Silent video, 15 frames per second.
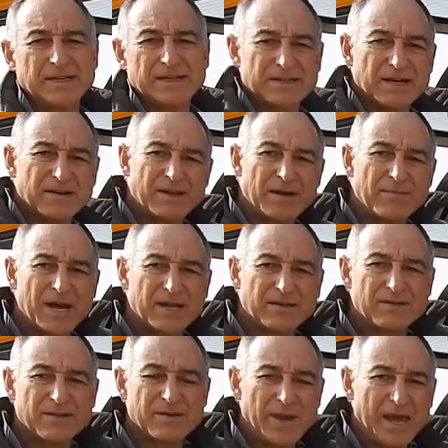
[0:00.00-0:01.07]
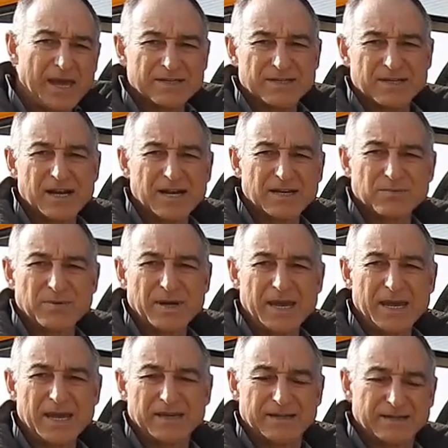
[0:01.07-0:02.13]
So I've come out to the backside
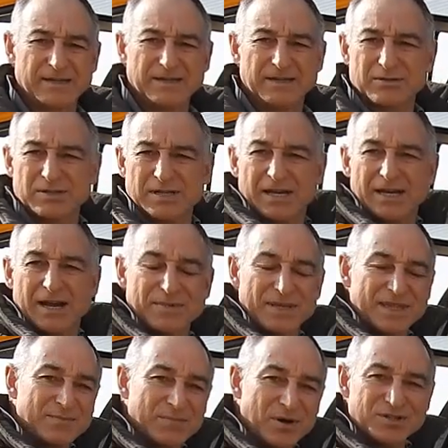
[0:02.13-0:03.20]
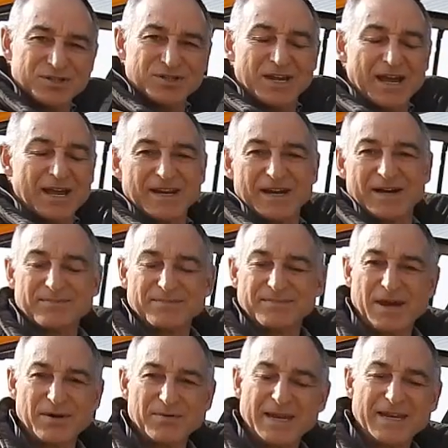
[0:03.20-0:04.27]
where it looks like I'm in the bush and I'm
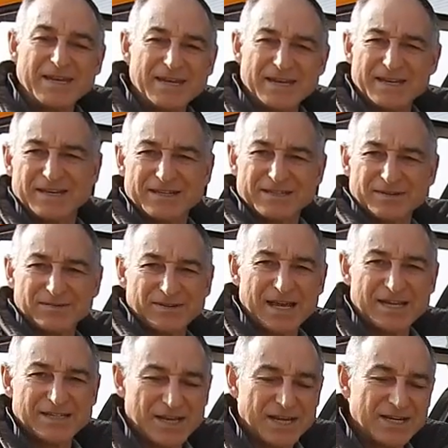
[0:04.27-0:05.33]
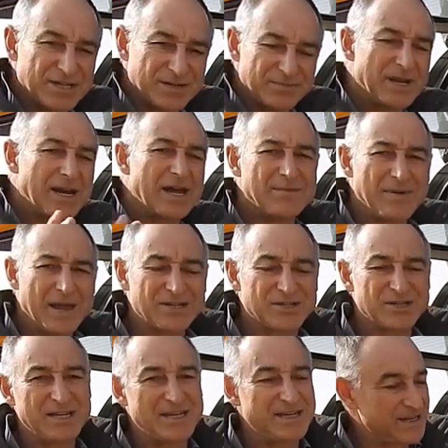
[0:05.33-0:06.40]
nowhere near civilization, but I'm
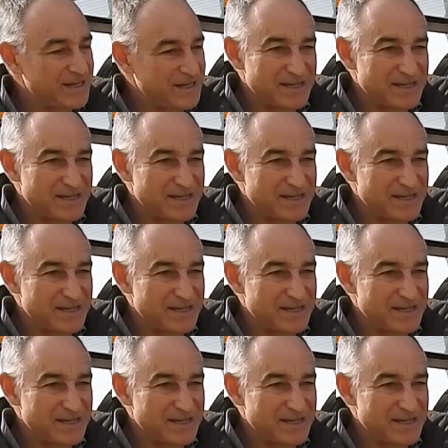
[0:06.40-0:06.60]
actually